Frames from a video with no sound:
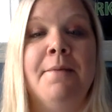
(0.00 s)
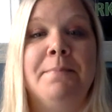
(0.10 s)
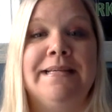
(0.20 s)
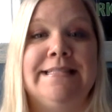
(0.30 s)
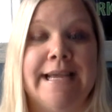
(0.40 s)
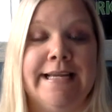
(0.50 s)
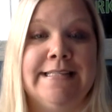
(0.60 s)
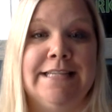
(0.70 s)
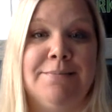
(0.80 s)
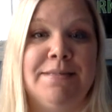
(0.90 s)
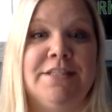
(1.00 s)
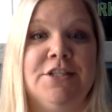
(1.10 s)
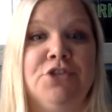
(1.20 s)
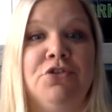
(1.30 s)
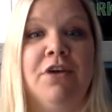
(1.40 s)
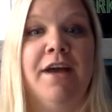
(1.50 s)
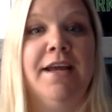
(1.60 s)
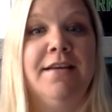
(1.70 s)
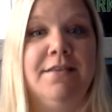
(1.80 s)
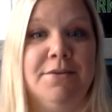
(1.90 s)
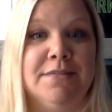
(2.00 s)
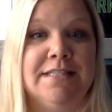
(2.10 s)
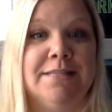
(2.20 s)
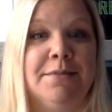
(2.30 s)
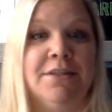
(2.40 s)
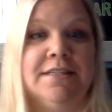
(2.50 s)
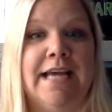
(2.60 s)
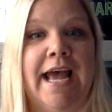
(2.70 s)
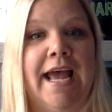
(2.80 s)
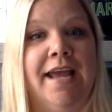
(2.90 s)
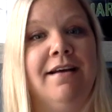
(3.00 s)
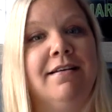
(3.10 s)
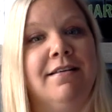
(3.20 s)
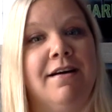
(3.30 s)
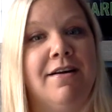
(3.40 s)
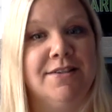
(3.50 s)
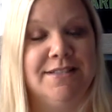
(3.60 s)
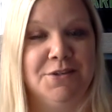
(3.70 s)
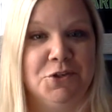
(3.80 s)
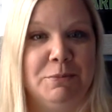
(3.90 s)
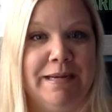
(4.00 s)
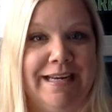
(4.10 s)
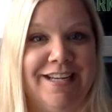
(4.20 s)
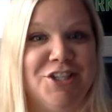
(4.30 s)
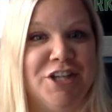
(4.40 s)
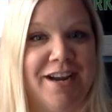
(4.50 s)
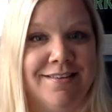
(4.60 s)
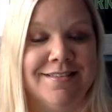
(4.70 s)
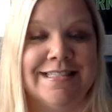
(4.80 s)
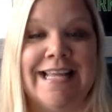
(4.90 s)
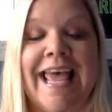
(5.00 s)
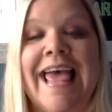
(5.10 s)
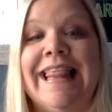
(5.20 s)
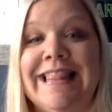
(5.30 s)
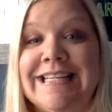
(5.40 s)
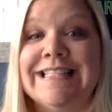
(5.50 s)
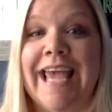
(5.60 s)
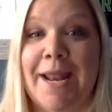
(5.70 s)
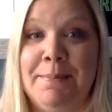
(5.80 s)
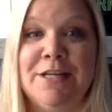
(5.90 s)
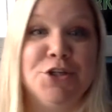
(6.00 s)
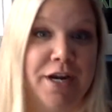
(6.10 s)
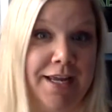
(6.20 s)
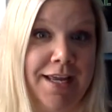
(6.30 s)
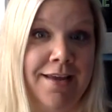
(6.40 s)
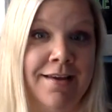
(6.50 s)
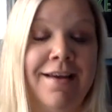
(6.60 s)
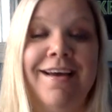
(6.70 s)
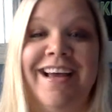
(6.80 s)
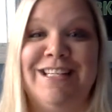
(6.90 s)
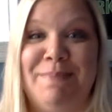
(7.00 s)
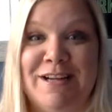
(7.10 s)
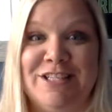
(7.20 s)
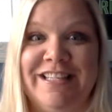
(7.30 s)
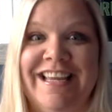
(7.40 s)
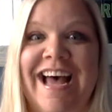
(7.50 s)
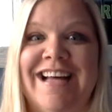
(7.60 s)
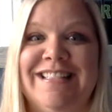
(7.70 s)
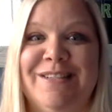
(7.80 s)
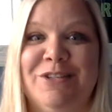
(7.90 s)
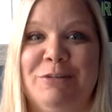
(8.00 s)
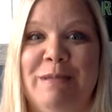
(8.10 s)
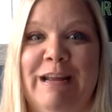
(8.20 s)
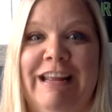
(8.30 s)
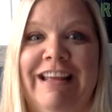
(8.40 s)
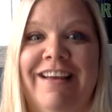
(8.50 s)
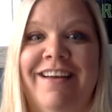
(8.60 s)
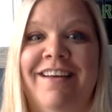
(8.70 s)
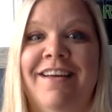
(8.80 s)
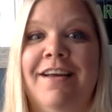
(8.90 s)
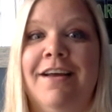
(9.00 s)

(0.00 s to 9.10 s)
My second tip is to try and use a similar tag on all social media channels. This can be tricky, especially as social media